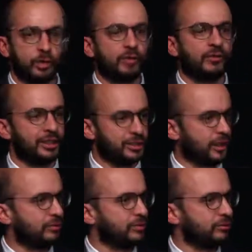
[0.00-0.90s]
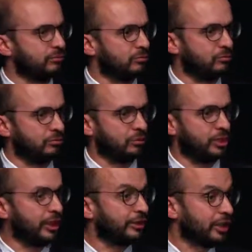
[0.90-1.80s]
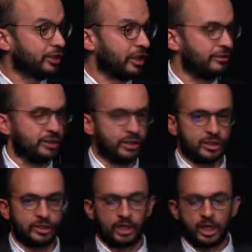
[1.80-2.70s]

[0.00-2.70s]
to provide some general services,